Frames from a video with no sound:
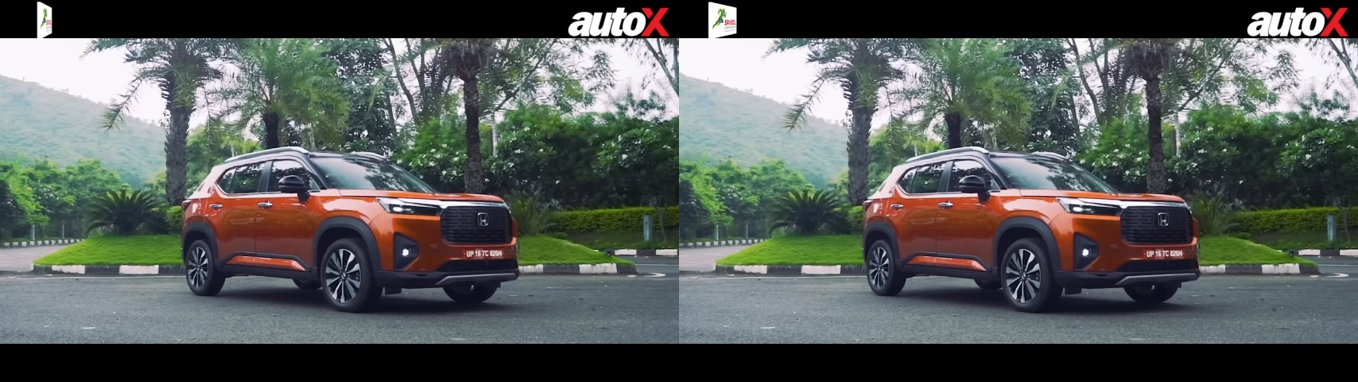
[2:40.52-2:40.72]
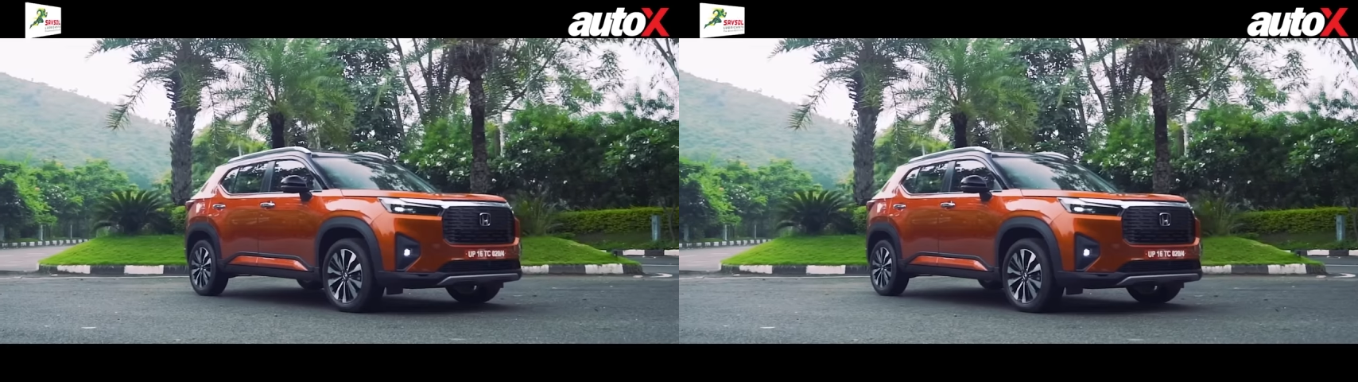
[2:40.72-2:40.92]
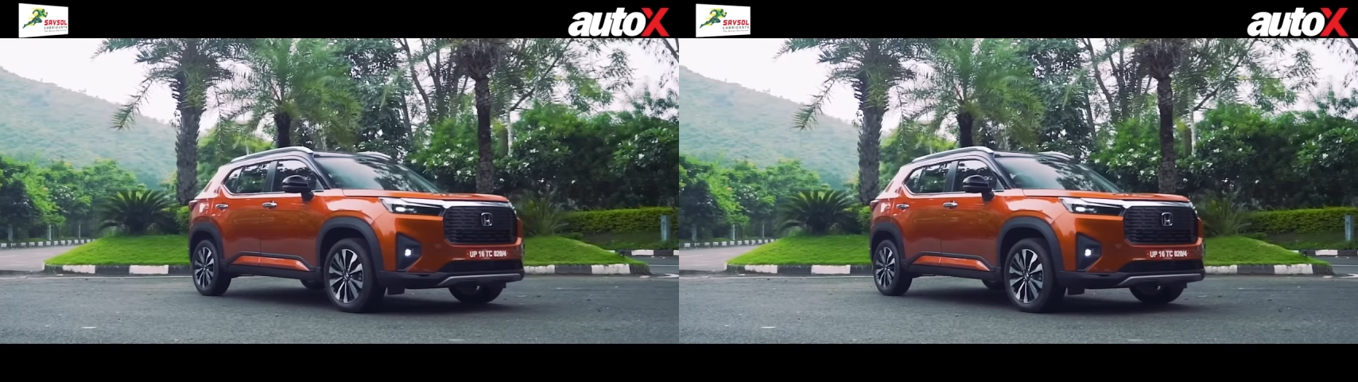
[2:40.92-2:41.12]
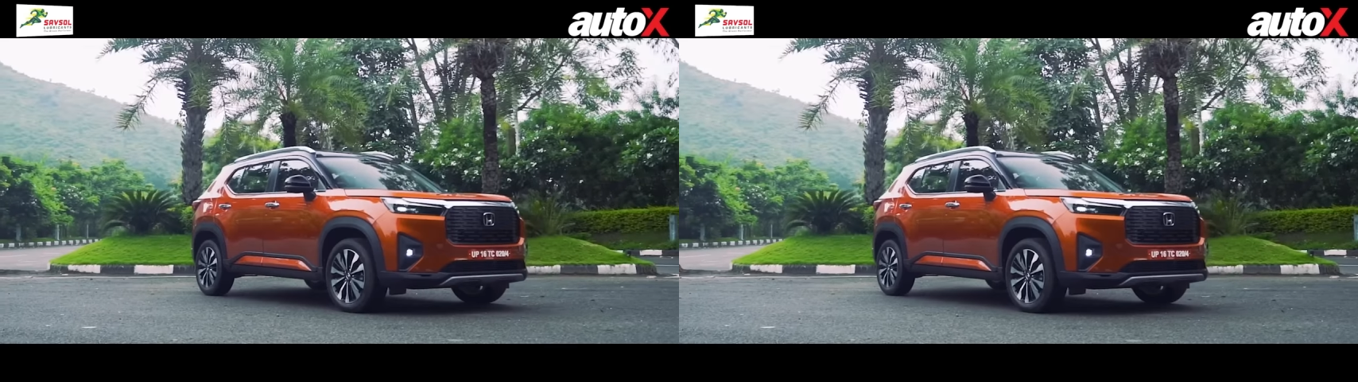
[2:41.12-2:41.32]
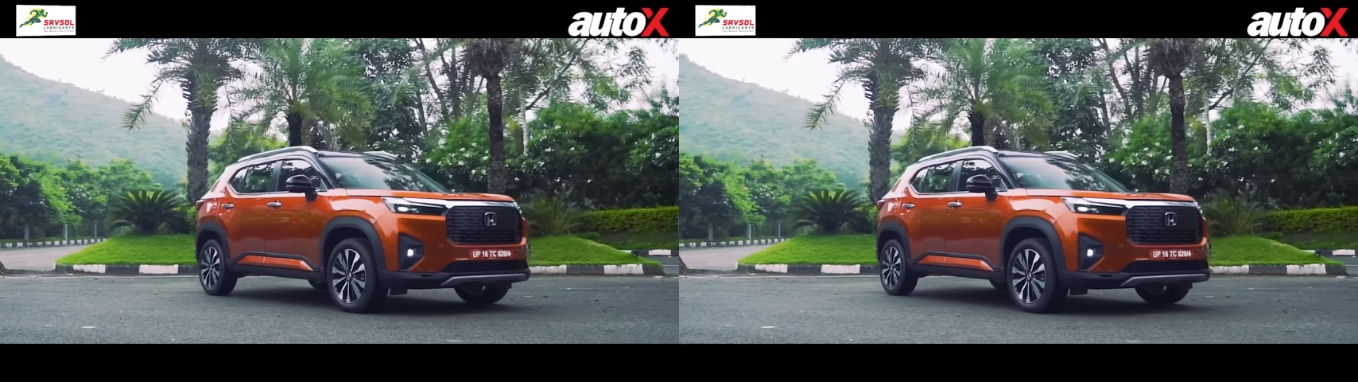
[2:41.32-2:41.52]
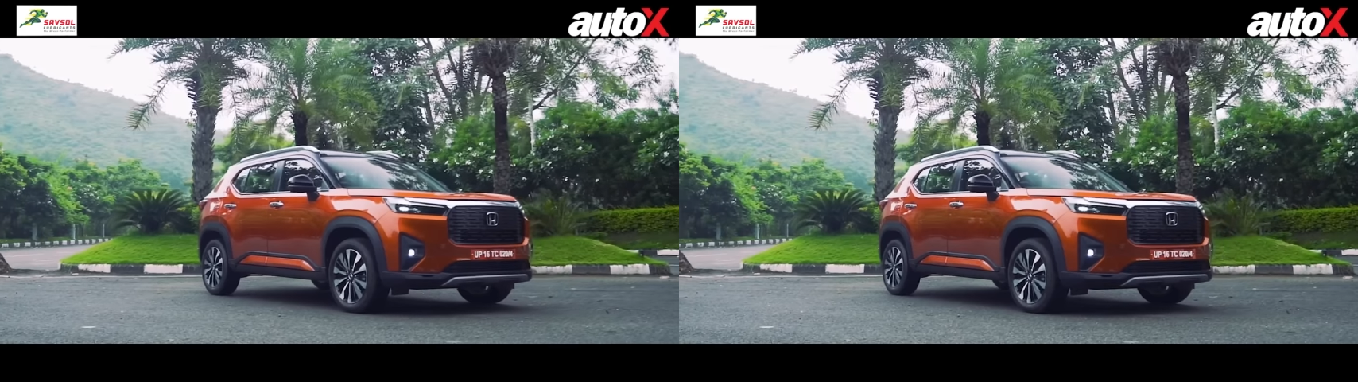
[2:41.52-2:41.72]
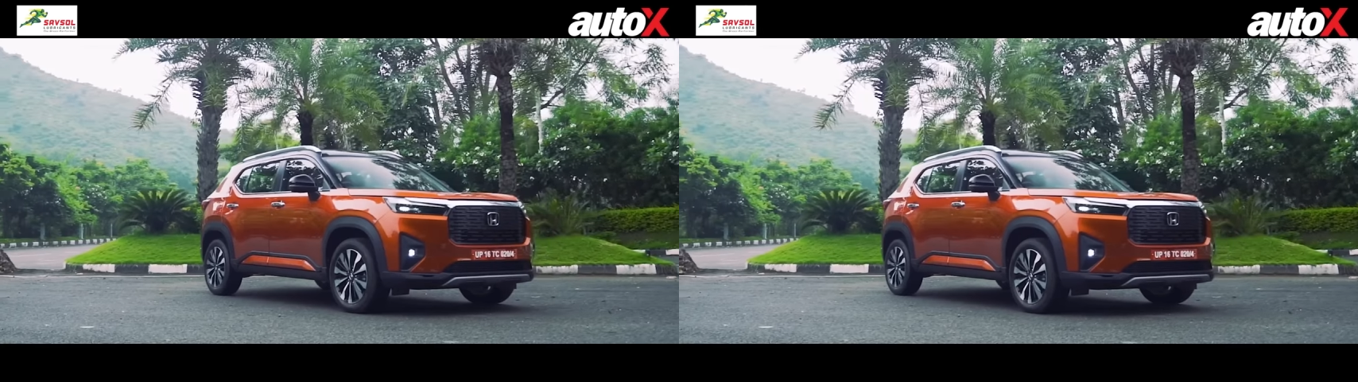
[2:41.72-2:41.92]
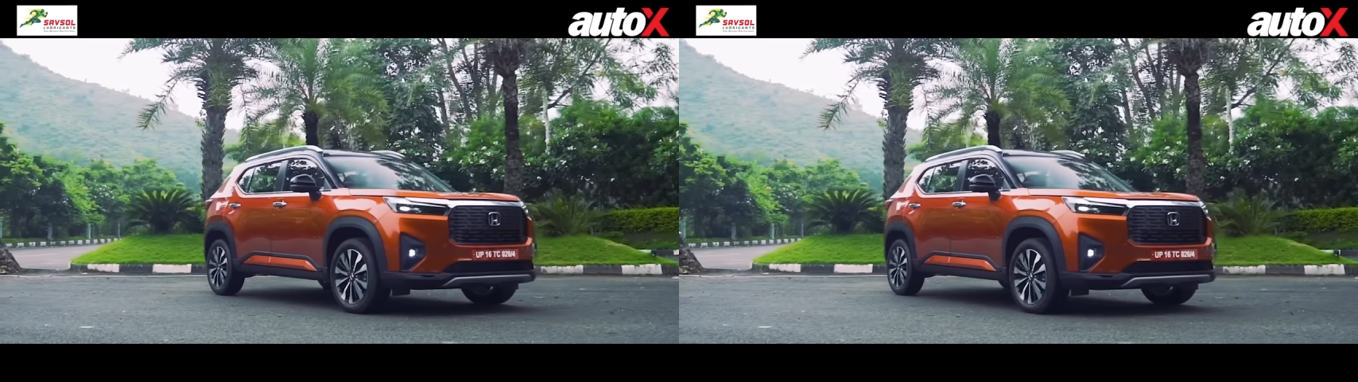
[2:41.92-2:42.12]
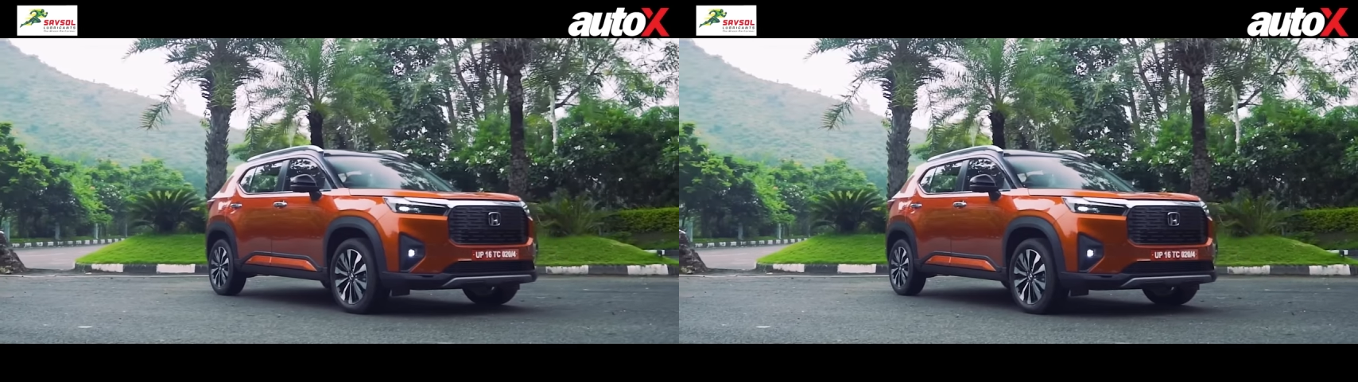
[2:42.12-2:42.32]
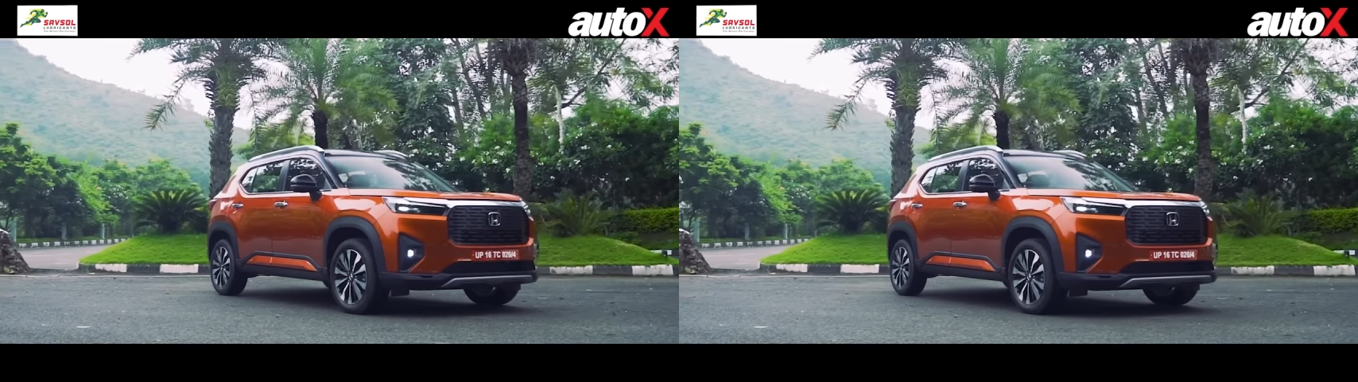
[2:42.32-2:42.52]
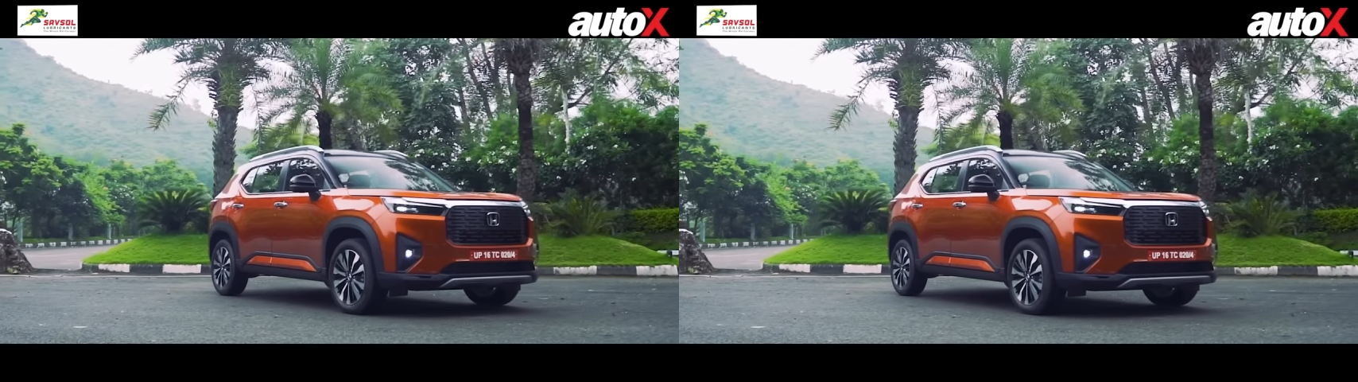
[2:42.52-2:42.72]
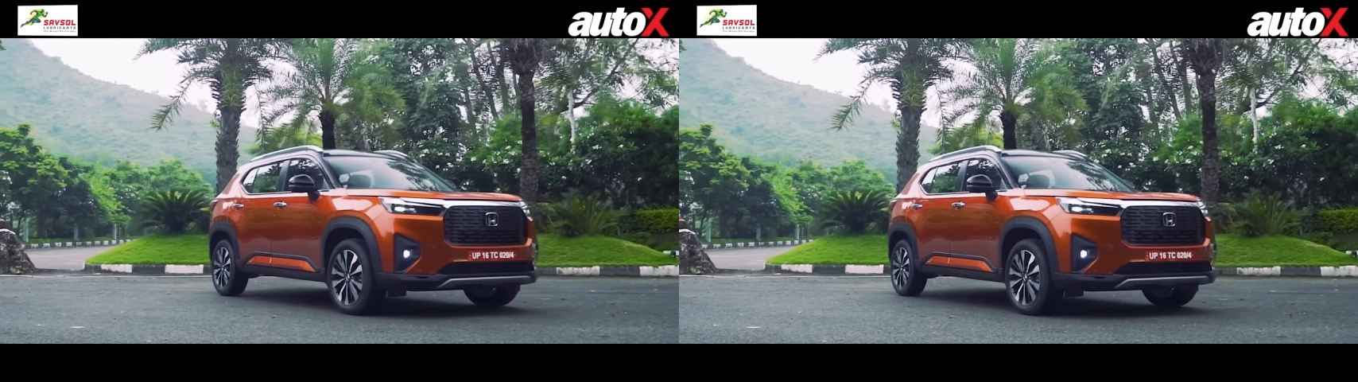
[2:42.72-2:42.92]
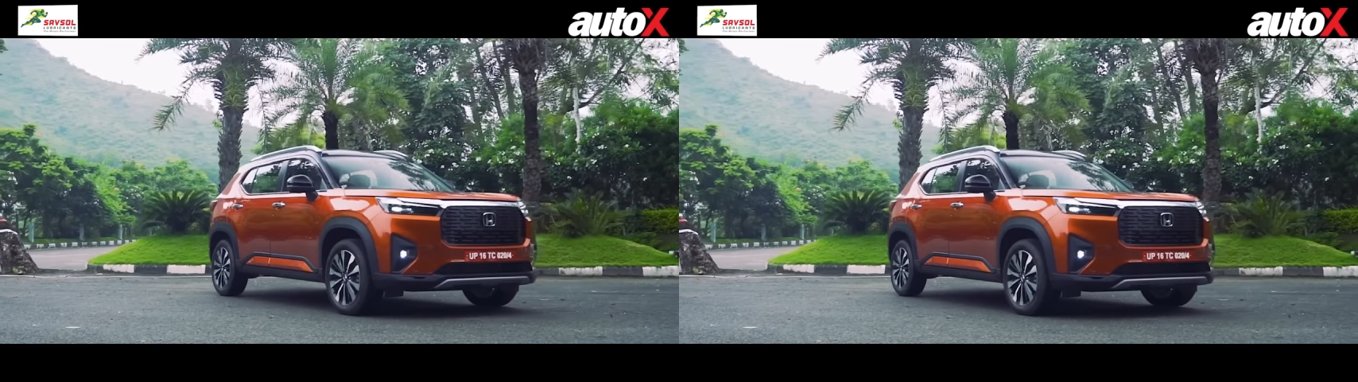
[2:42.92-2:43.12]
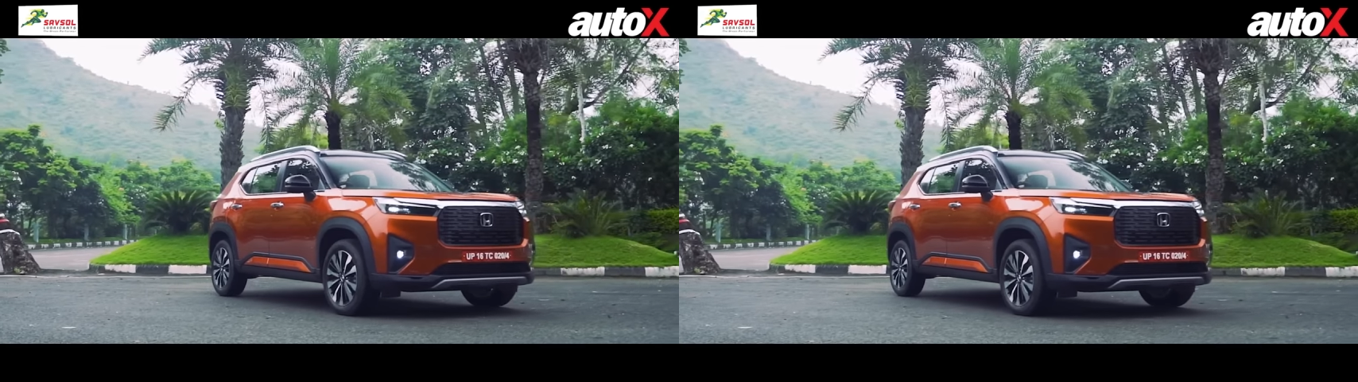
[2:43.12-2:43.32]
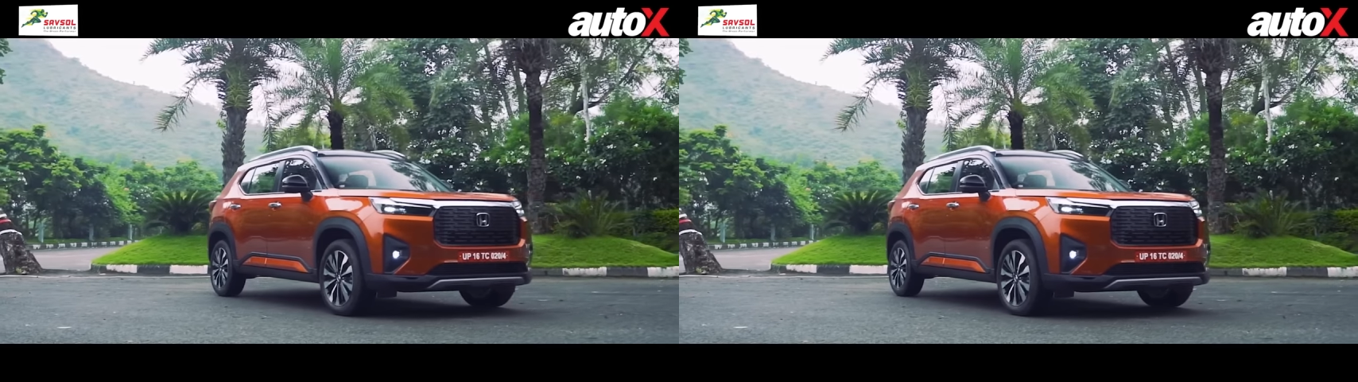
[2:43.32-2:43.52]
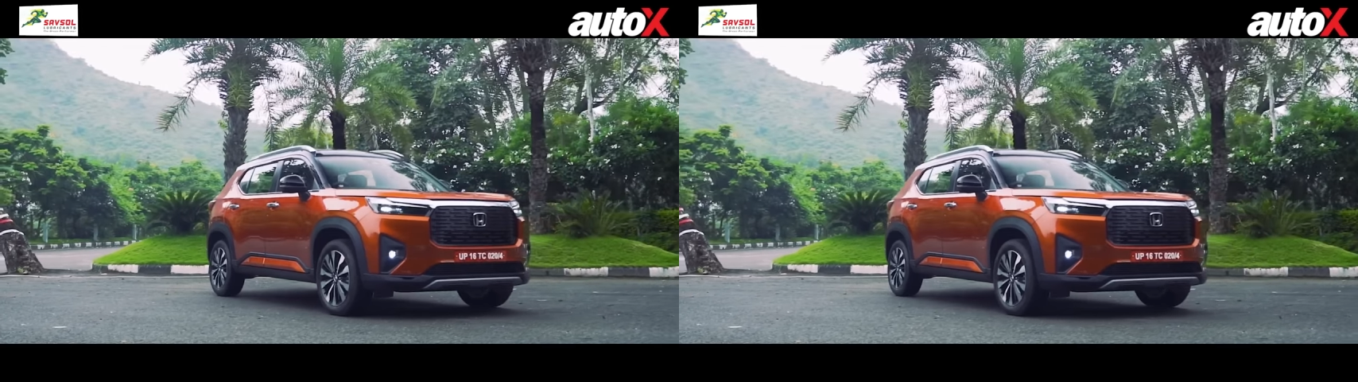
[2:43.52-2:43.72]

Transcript: (no speaker visible)